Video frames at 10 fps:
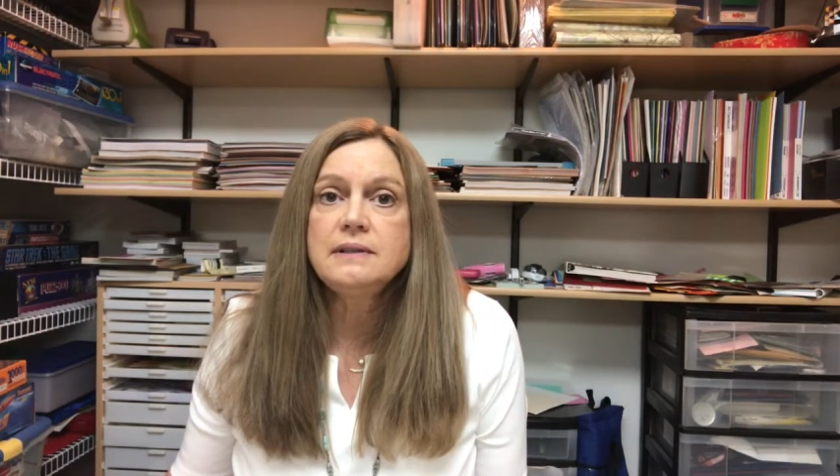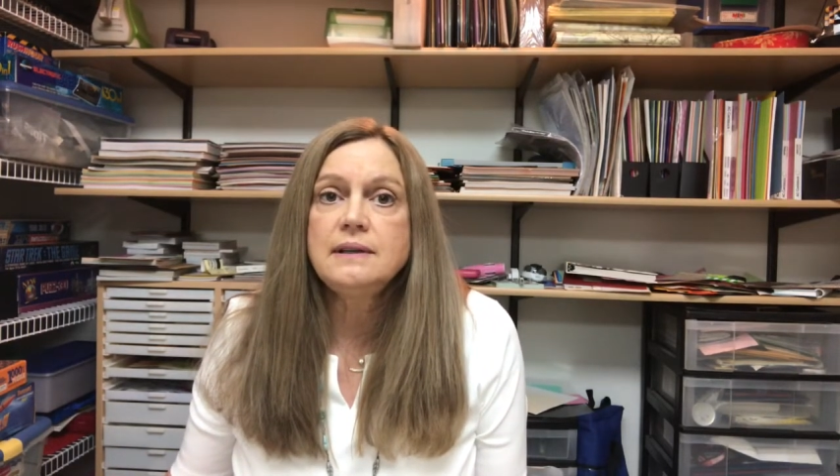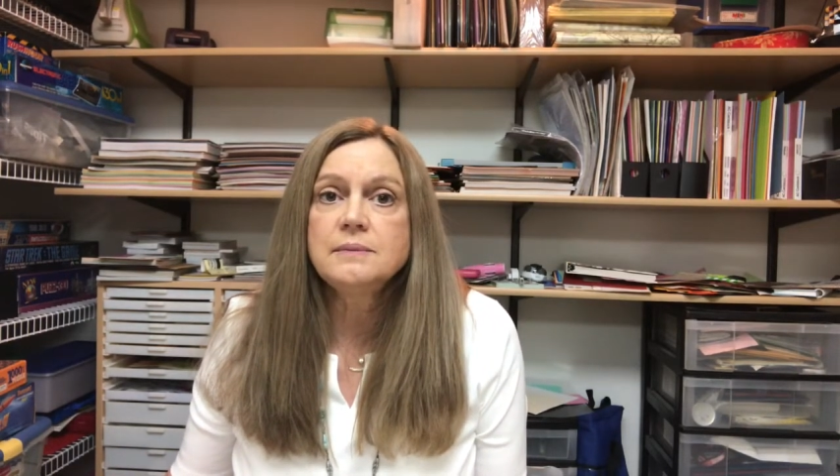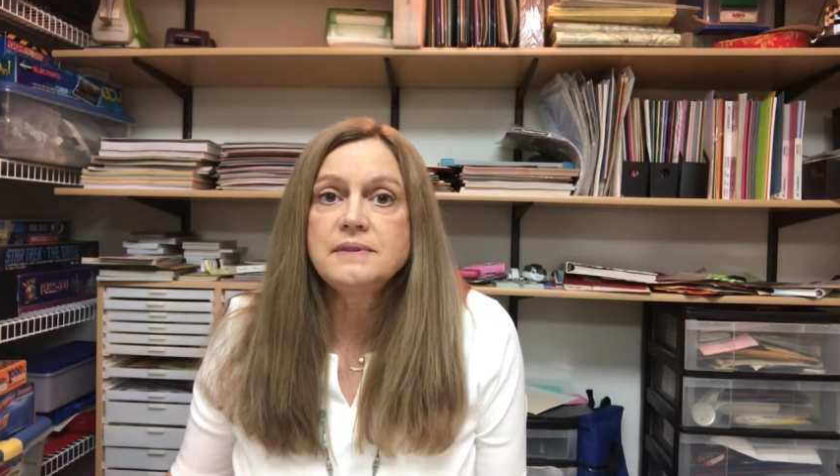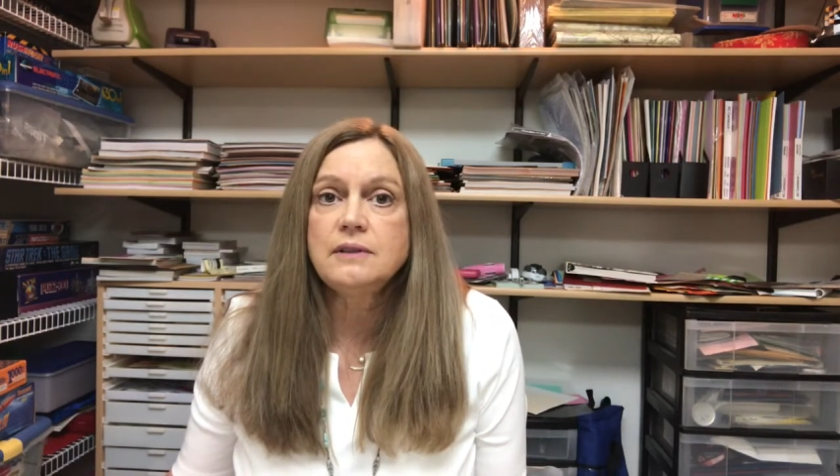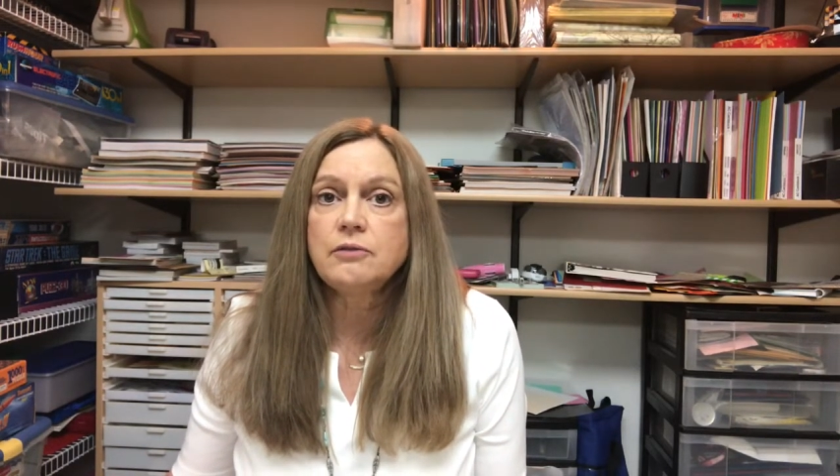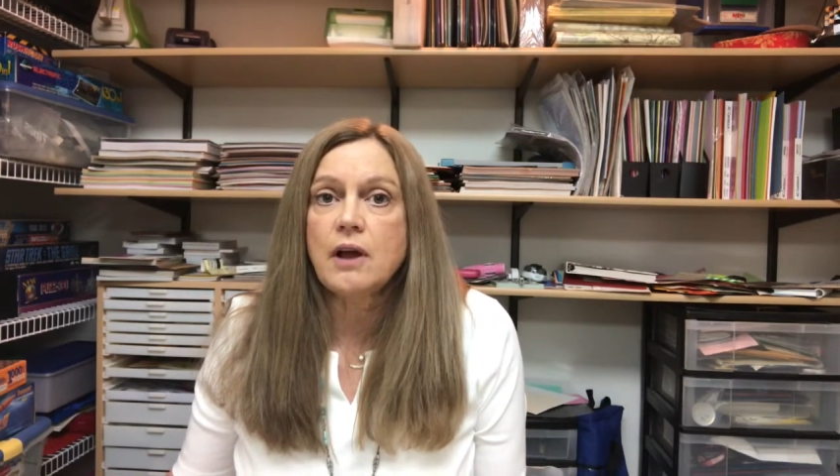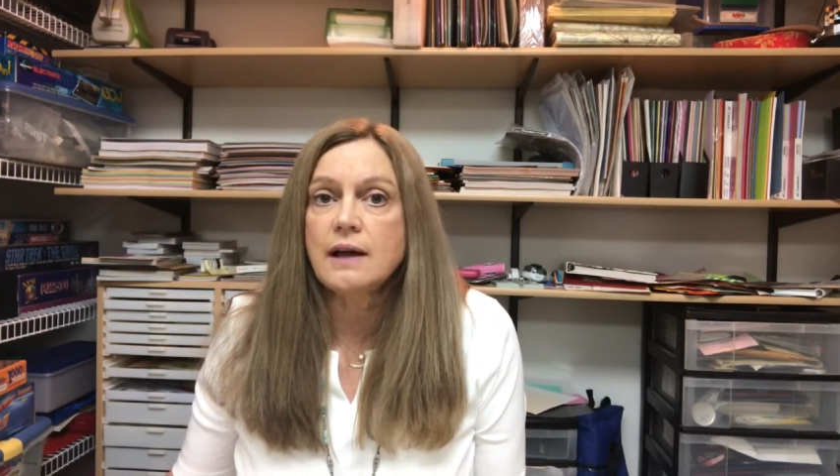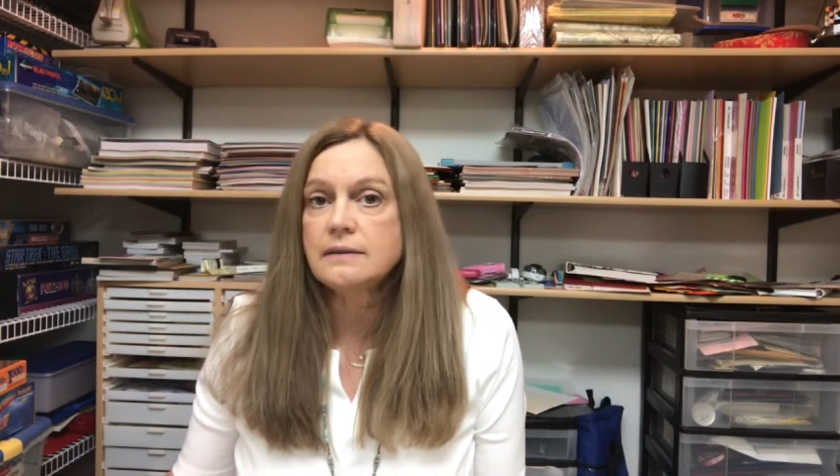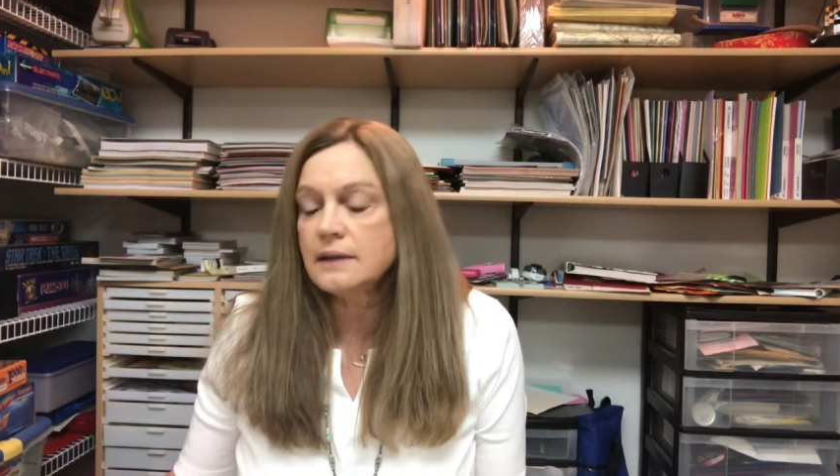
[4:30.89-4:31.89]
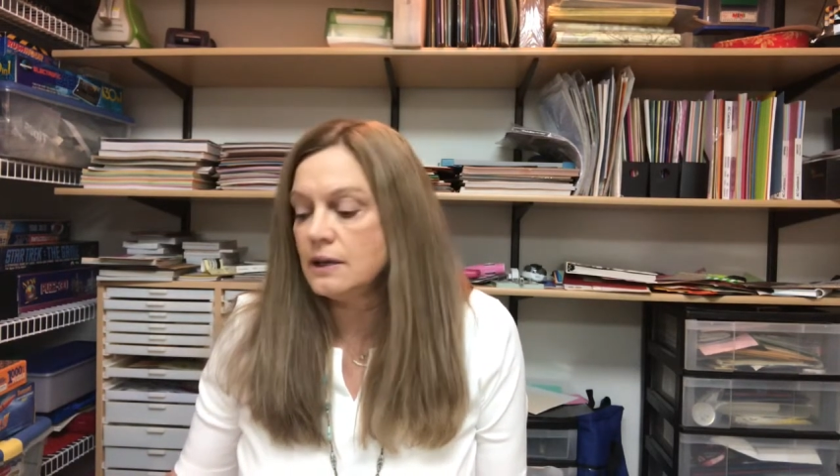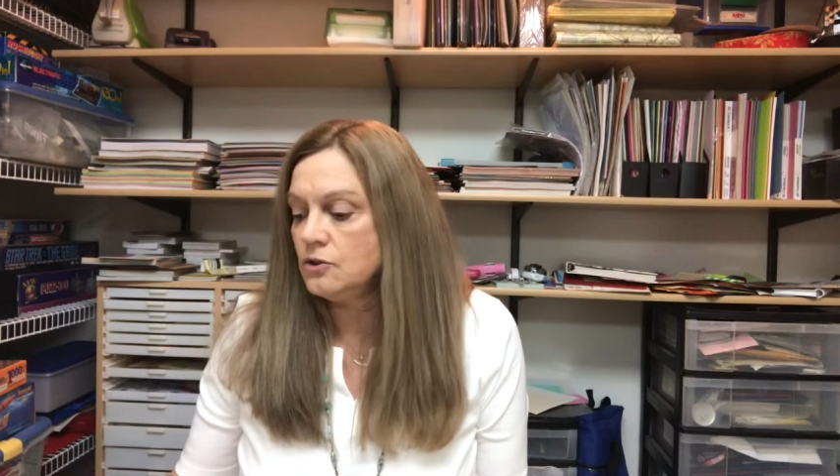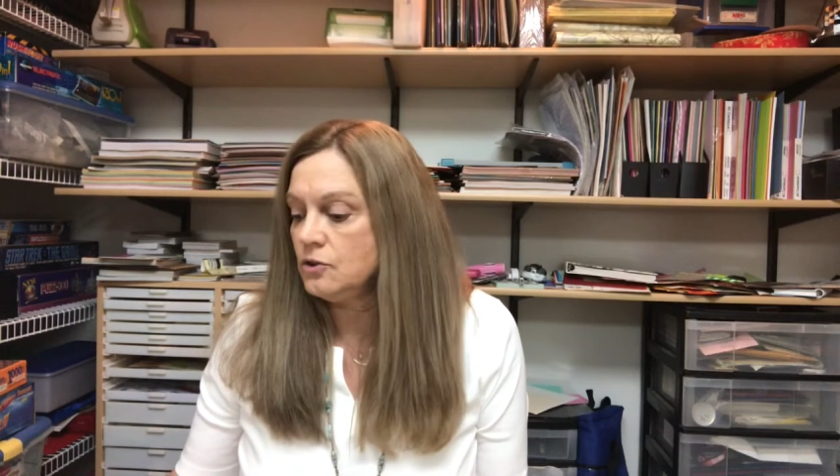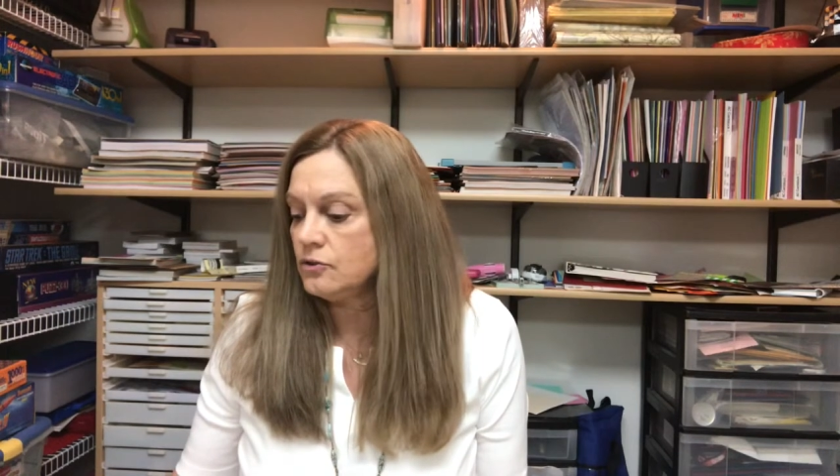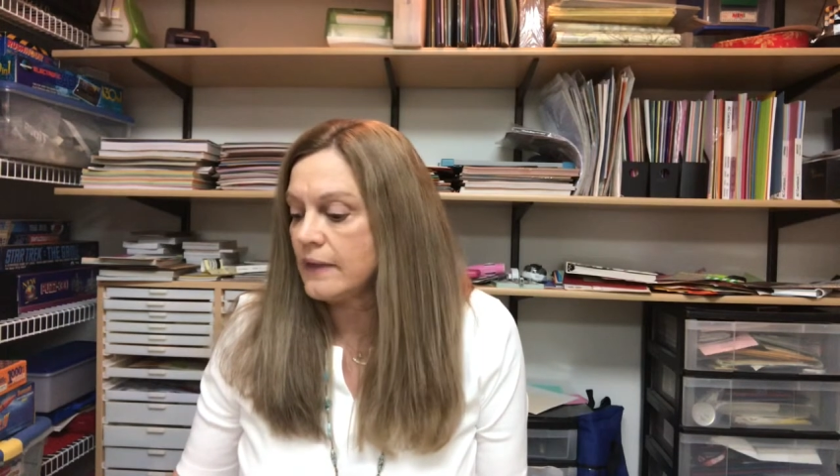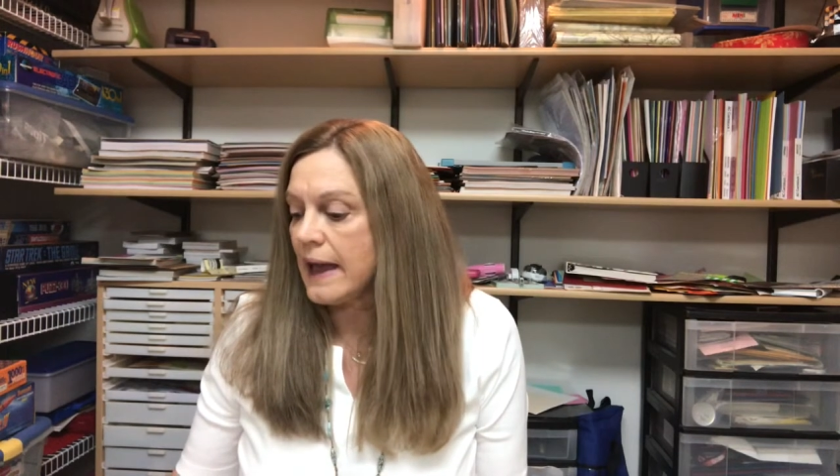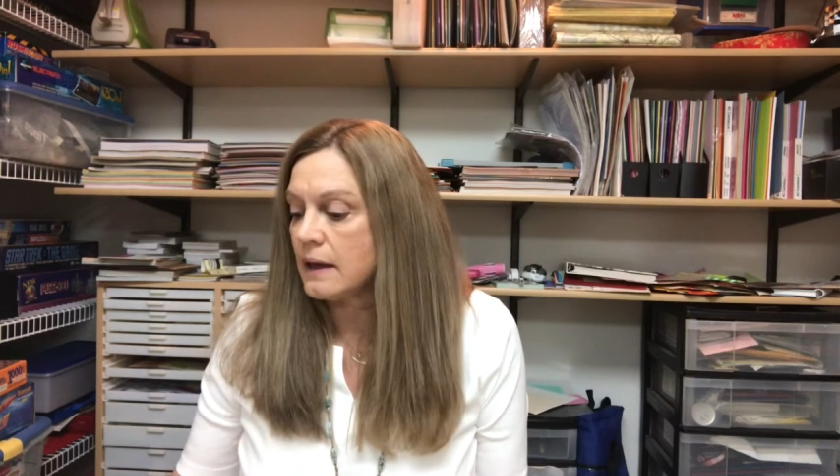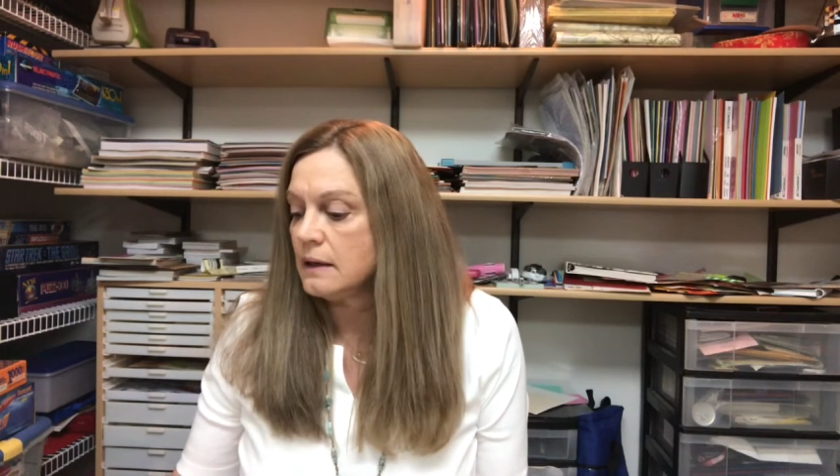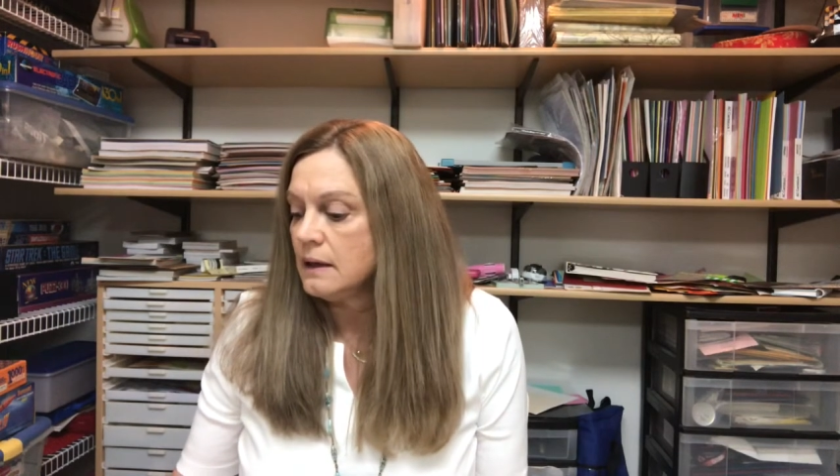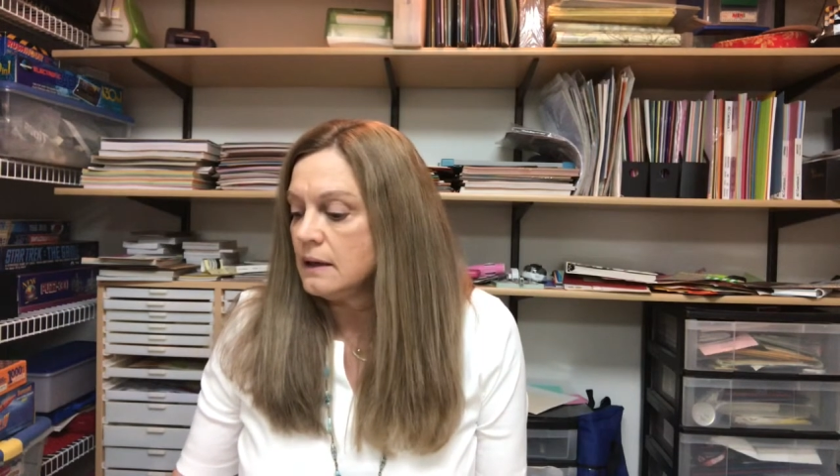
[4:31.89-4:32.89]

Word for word: DMC floss and used that.